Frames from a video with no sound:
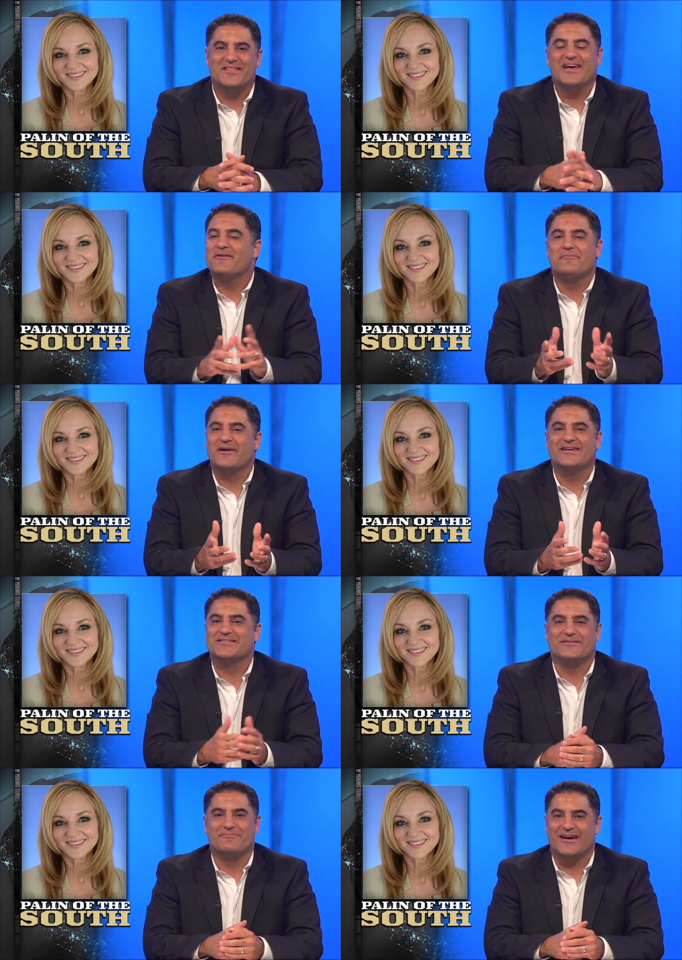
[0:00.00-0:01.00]
Speaker 1: They're
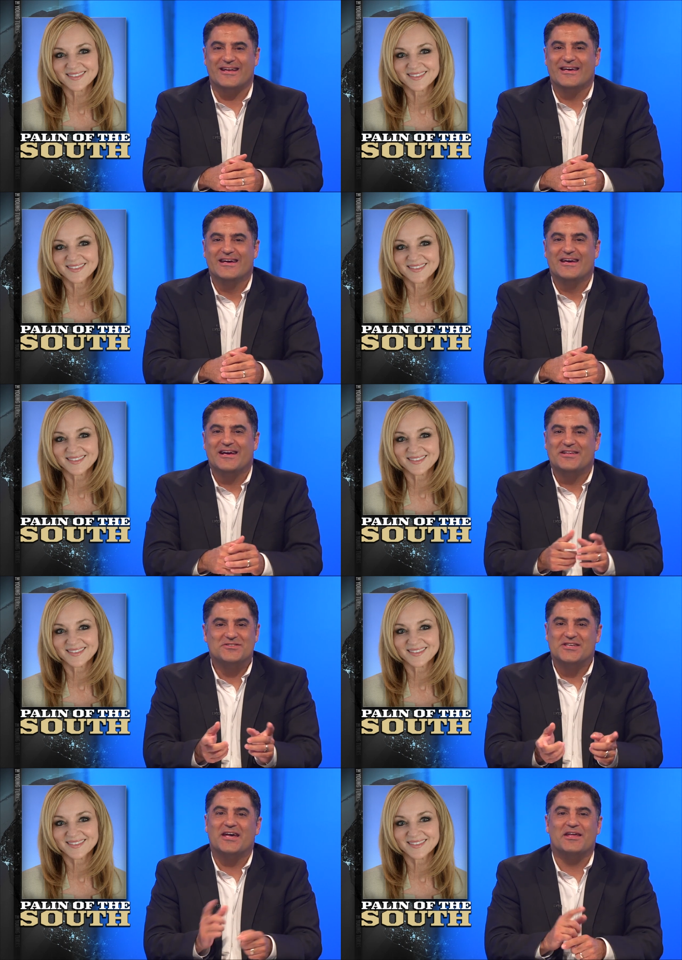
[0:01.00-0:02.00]
amazing, man.
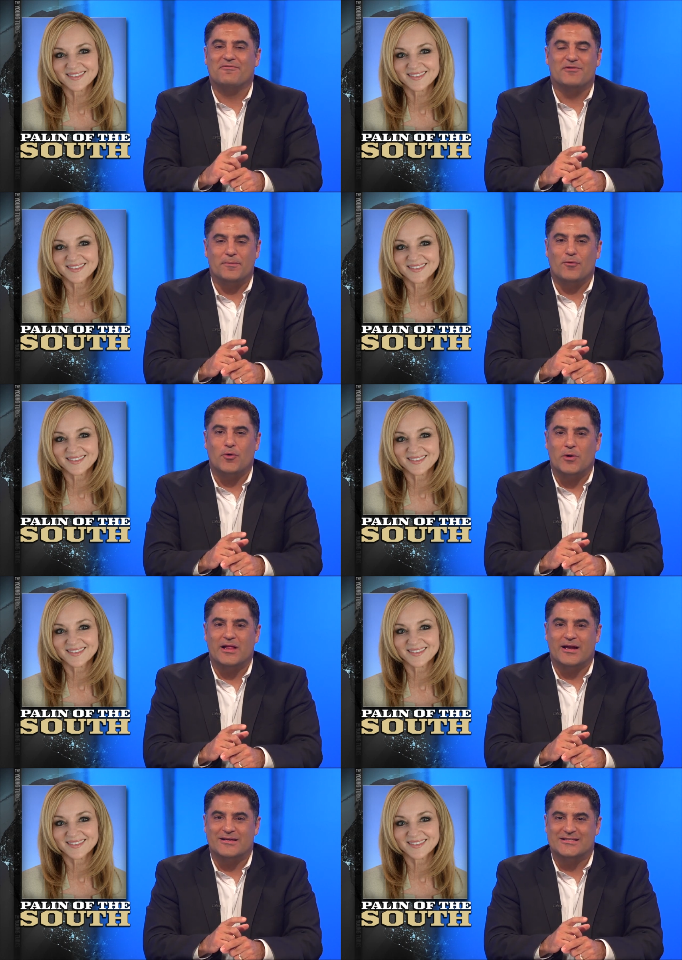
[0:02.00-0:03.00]
You see how they flip
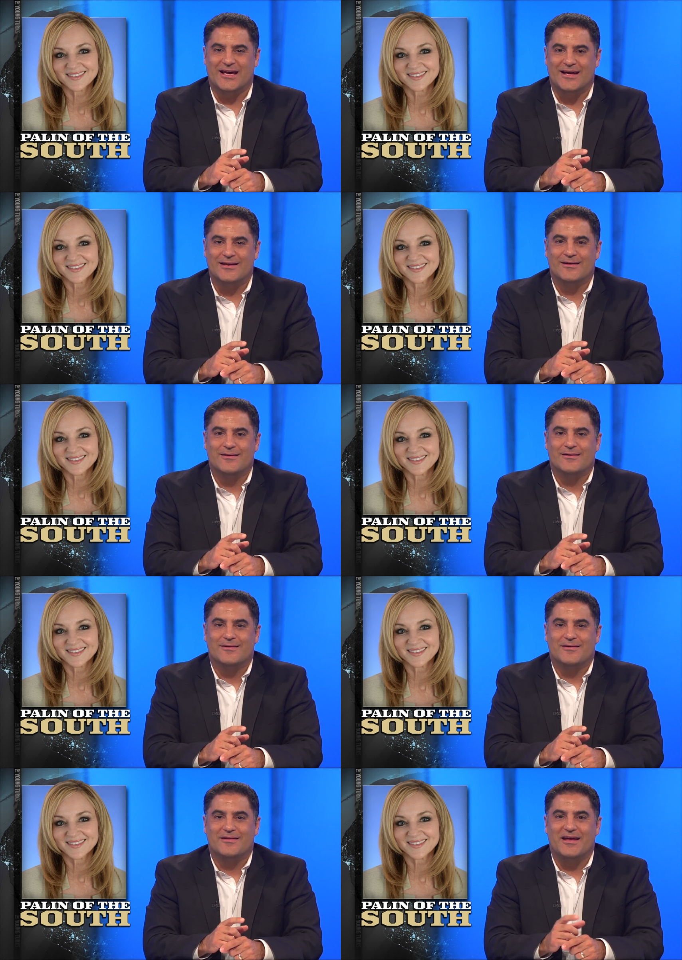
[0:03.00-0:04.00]
Orwell on his head?
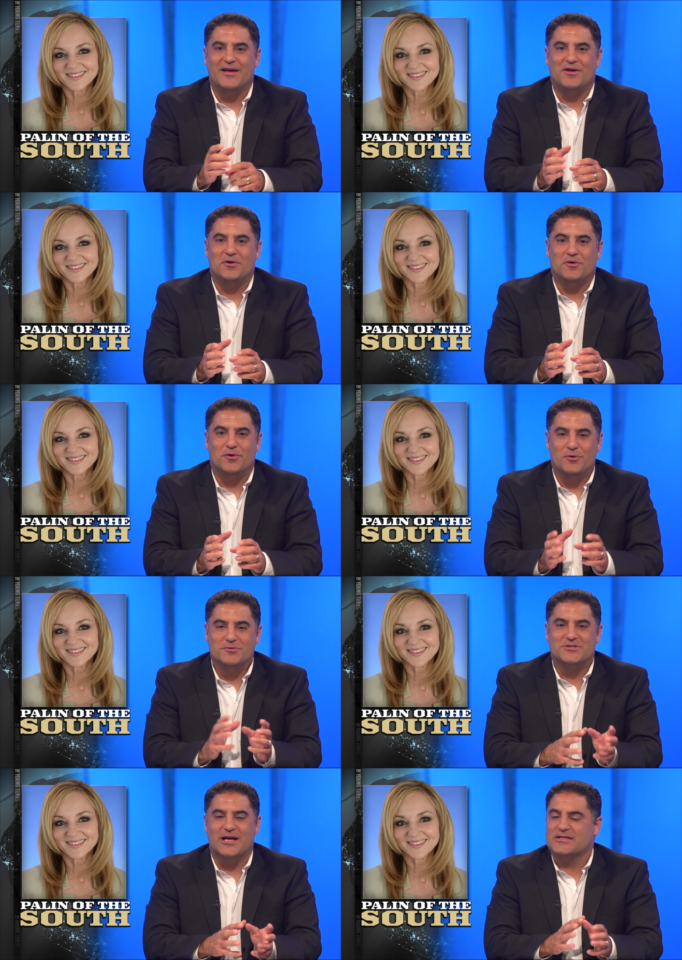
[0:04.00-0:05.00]
They
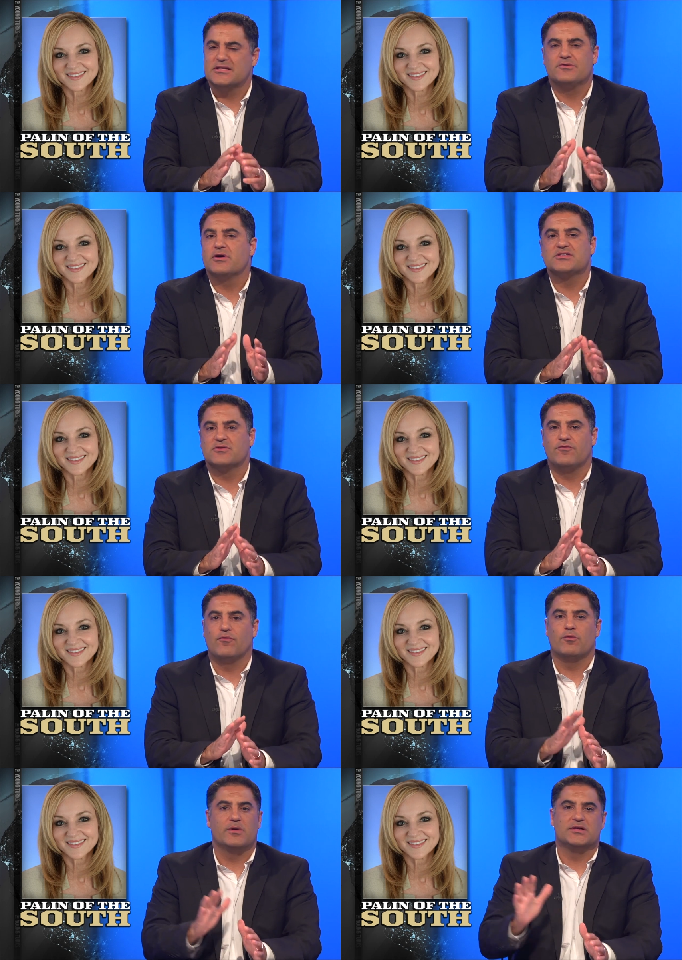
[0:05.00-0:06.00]
use lies, and the rest of the
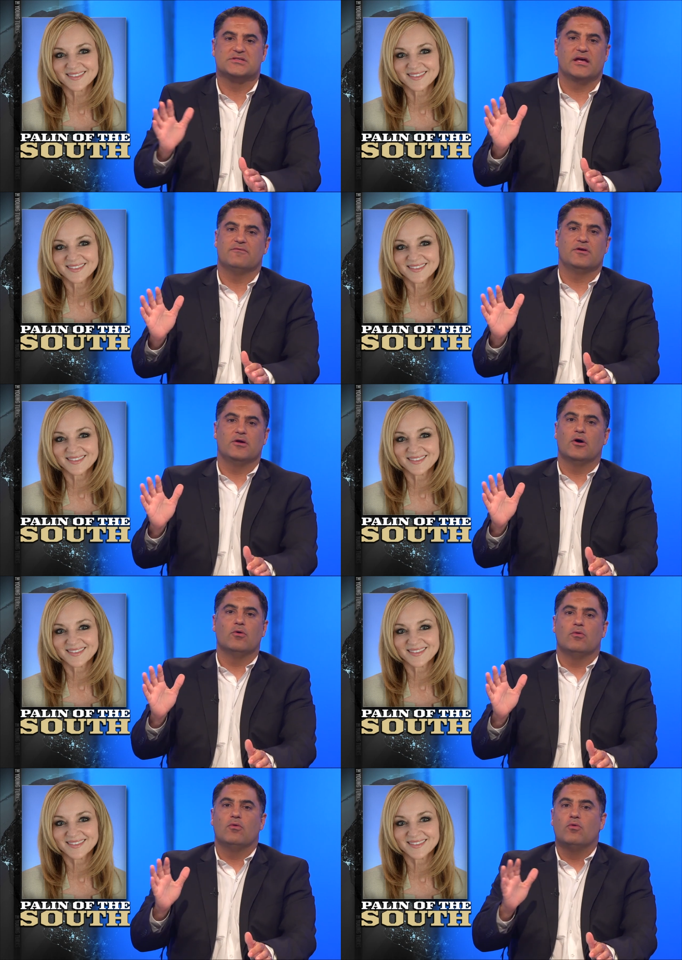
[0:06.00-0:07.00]
4 minutes of that
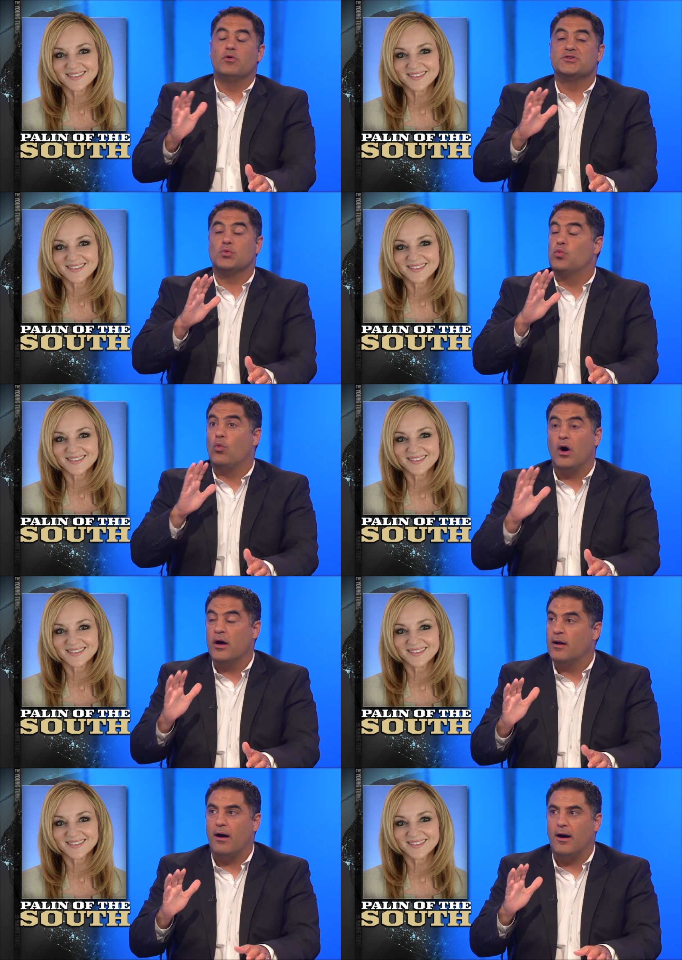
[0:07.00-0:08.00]
video was
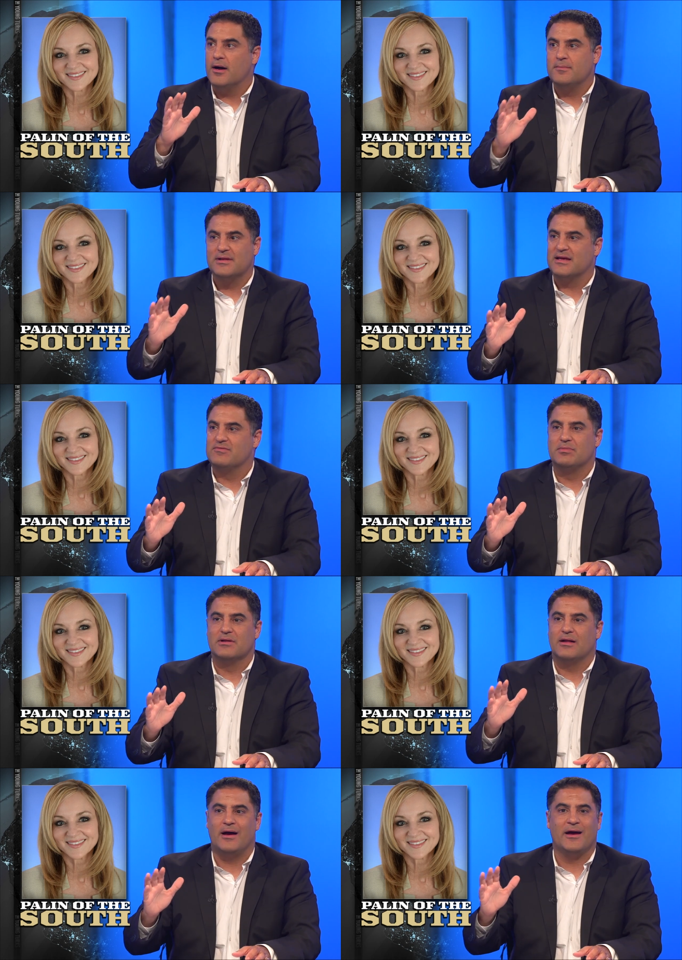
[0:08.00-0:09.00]
one
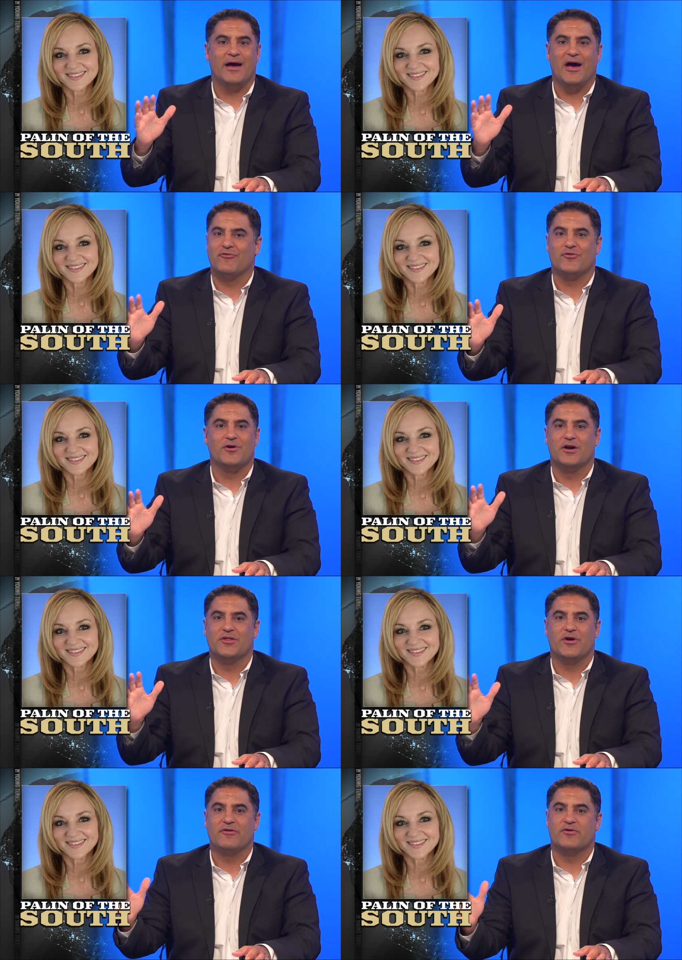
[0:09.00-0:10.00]
unbelievable lie after
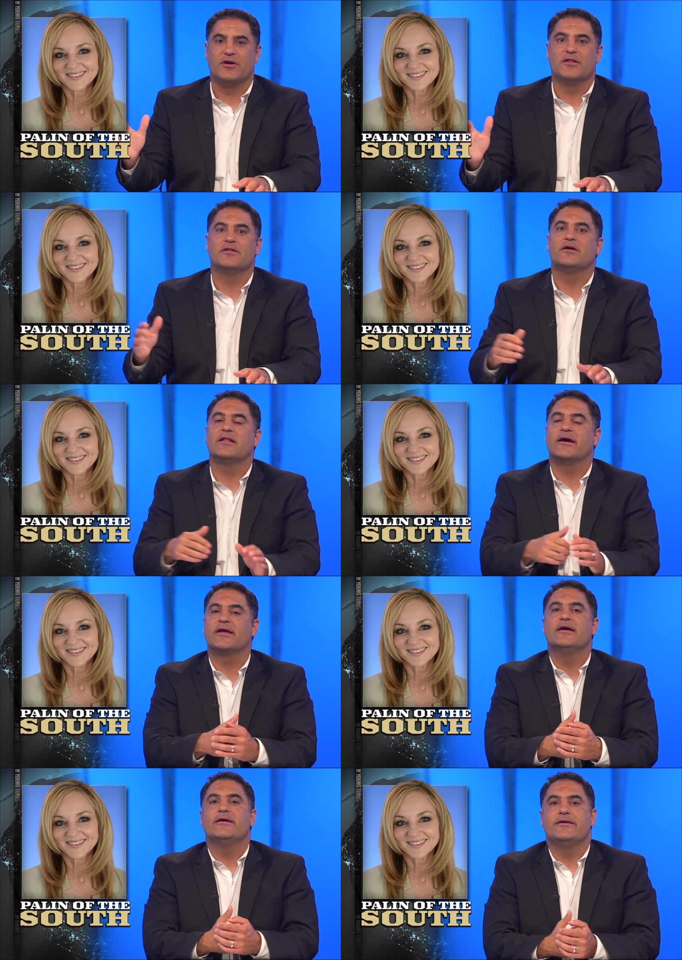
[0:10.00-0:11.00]
another, and they're
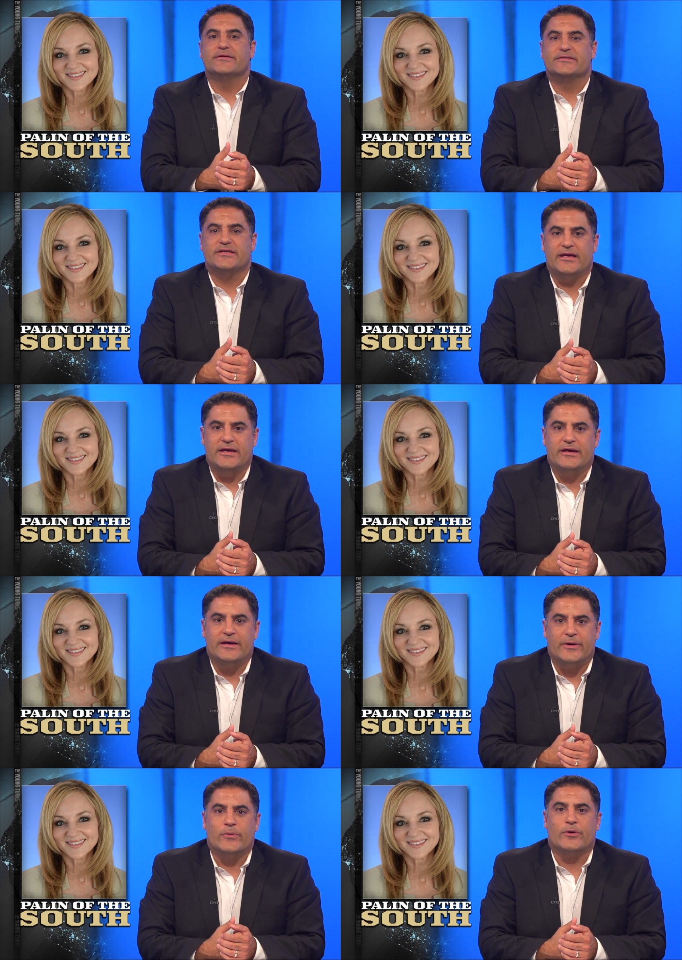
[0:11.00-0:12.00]
like, you see,
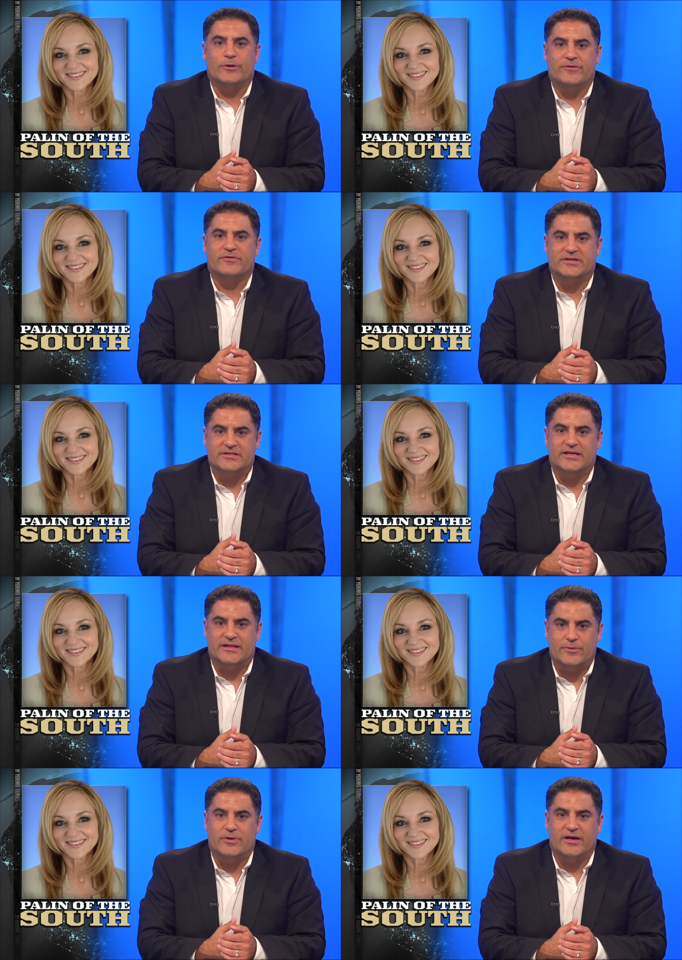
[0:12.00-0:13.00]
in a world of
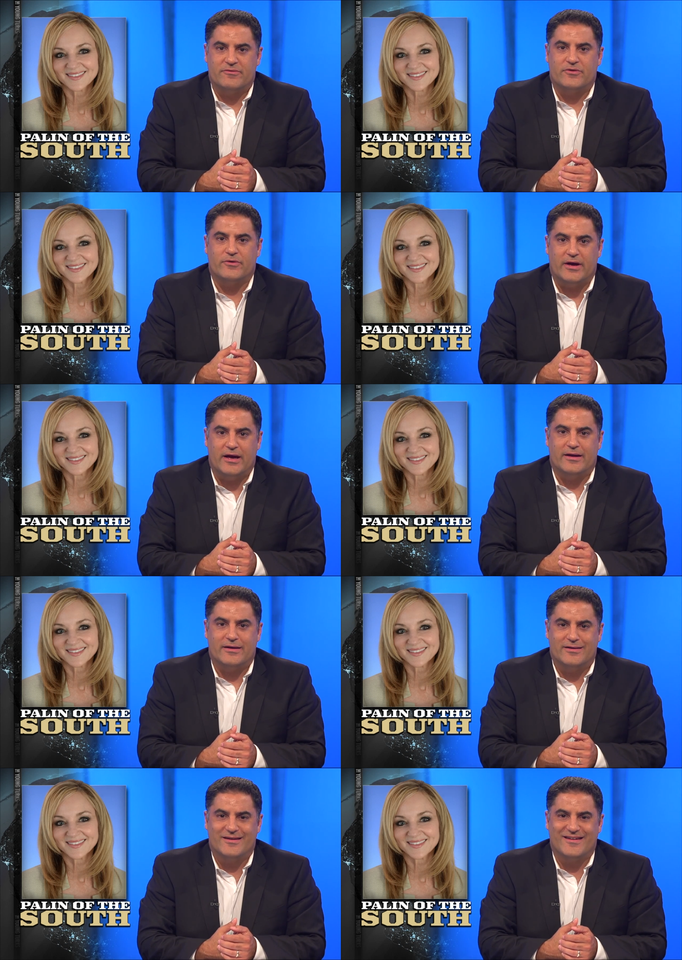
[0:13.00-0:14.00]
deceit that we have created.